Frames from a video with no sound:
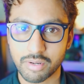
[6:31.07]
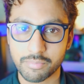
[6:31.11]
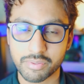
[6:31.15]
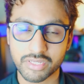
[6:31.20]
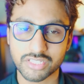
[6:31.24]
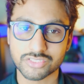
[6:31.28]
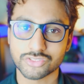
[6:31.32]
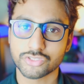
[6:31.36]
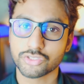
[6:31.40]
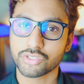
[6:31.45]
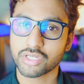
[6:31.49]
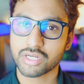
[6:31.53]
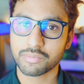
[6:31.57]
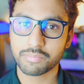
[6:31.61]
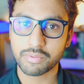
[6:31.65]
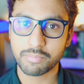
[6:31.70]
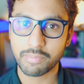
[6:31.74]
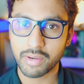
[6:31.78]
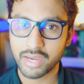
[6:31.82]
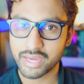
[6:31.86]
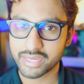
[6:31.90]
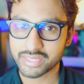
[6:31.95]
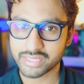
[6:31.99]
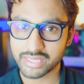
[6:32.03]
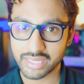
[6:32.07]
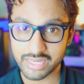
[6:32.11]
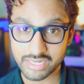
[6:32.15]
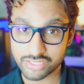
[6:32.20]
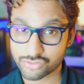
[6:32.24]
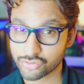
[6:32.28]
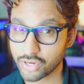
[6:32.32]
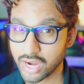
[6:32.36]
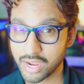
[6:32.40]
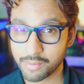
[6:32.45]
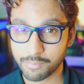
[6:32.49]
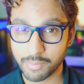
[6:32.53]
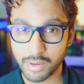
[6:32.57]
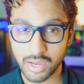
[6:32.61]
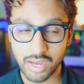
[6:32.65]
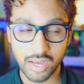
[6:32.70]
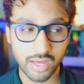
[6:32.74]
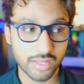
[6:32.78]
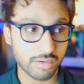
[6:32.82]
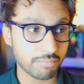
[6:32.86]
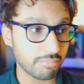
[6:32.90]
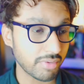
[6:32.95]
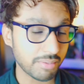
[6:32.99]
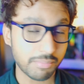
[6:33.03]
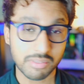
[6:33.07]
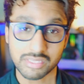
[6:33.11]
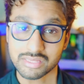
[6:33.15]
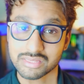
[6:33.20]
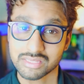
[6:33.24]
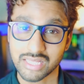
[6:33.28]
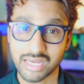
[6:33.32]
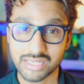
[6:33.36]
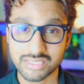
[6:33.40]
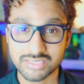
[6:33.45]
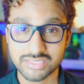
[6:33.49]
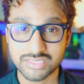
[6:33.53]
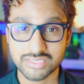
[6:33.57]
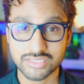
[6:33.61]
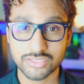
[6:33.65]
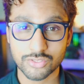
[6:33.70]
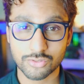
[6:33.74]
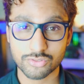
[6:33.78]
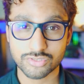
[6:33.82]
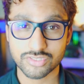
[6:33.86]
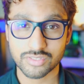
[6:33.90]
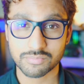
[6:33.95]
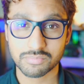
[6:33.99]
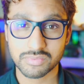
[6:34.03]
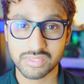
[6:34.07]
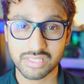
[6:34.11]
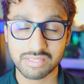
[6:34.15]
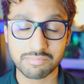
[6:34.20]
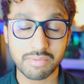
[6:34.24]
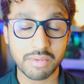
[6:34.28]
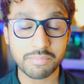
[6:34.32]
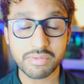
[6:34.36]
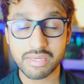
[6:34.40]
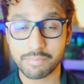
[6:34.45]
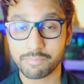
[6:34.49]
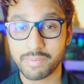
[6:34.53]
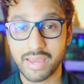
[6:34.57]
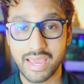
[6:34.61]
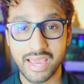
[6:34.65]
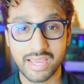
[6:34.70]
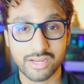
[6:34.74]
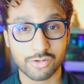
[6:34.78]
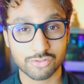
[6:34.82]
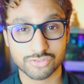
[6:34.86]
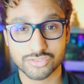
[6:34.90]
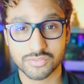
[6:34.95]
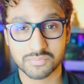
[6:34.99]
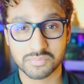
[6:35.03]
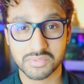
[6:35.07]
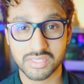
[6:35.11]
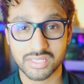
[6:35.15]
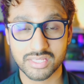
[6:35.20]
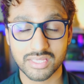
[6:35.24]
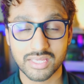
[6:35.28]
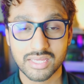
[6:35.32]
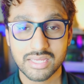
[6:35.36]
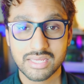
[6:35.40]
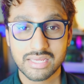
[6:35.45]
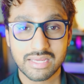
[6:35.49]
because you're gonna be buying a tripod, maybe lights or something, maybe a bag or something.